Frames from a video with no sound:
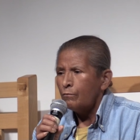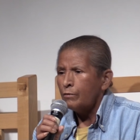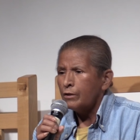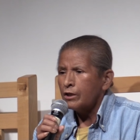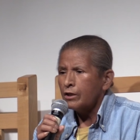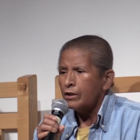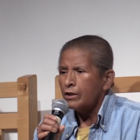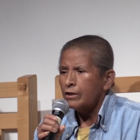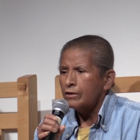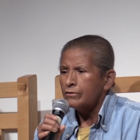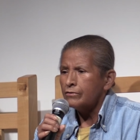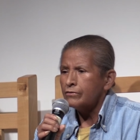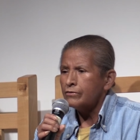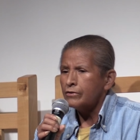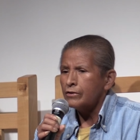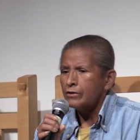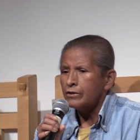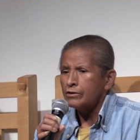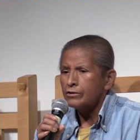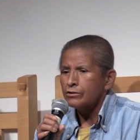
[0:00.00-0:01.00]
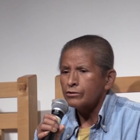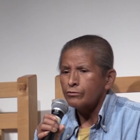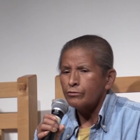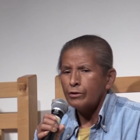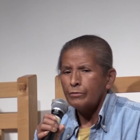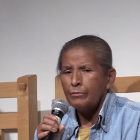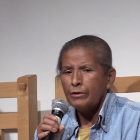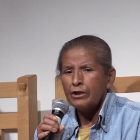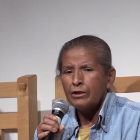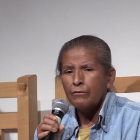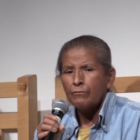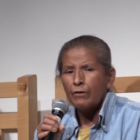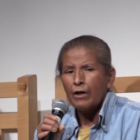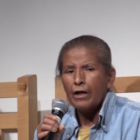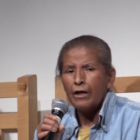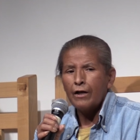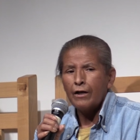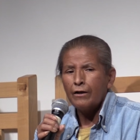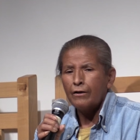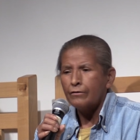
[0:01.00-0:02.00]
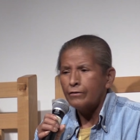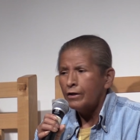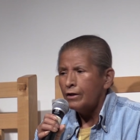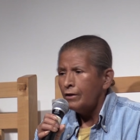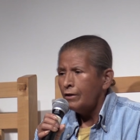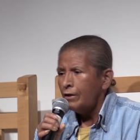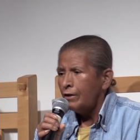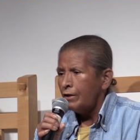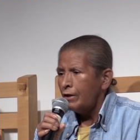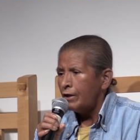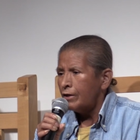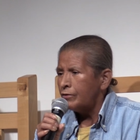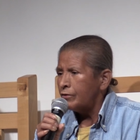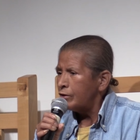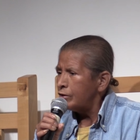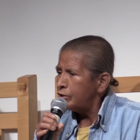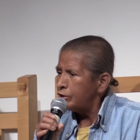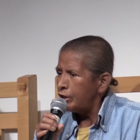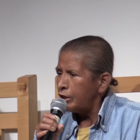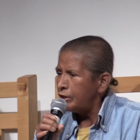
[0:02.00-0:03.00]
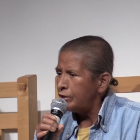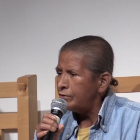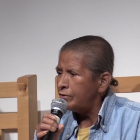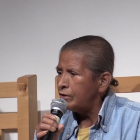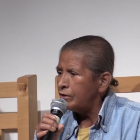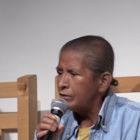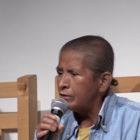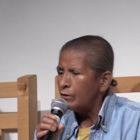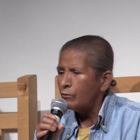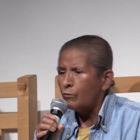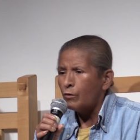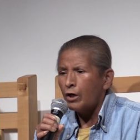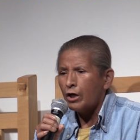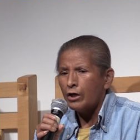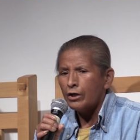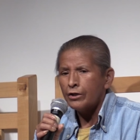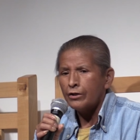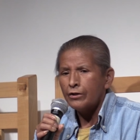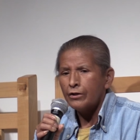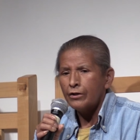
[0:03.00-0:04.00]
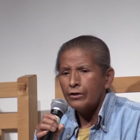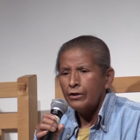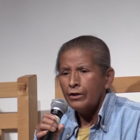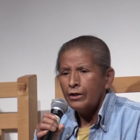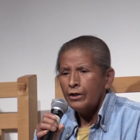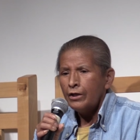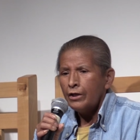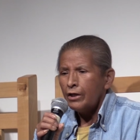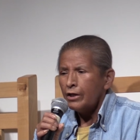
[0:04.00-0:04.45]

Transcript: because they're screaming around and they're chasing the water,